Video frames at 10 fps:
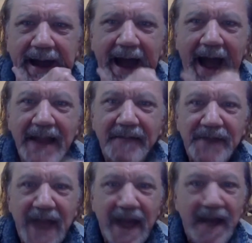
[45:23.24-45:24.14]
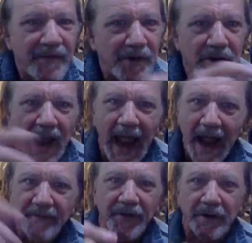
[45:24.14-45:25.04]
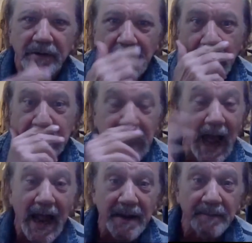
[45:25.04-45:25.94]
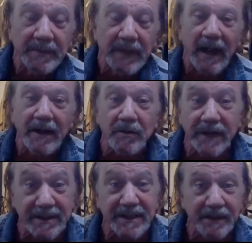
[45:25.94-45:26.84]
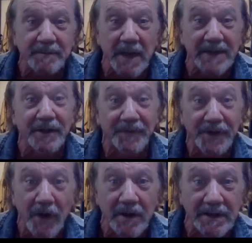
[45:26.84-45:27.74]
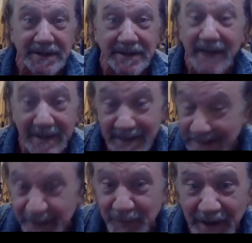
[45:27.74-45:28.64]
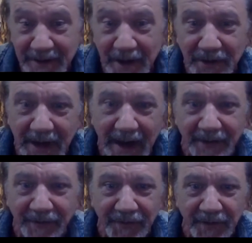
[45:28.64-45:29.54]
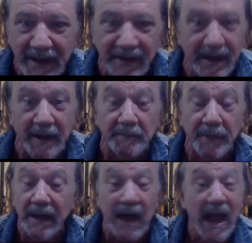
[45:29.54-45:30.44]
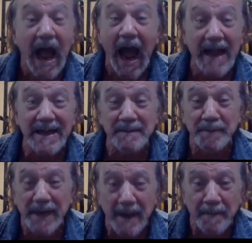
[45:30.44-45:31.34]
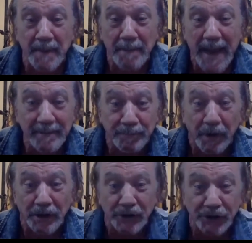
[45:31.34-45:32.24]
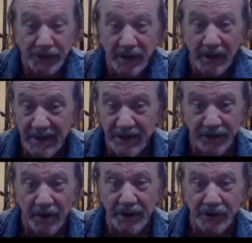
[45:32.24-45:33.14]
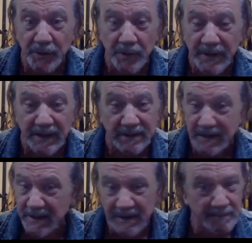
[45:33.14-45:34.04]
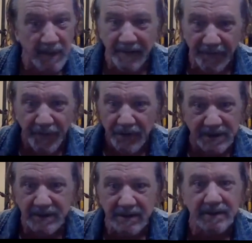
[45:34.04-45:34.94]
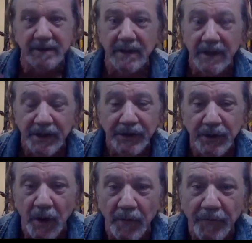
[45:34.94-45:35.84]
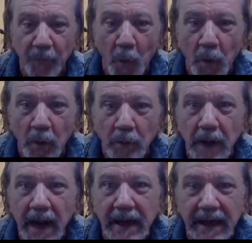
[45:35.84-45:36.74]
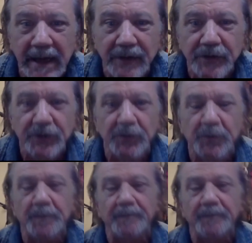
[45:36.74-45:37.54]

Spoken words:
I have never, ever, and I don't consider myself an artist. That's another kind of funny thing, but I didn't pick up a paintbrush until I started doing this. This is my first, foray into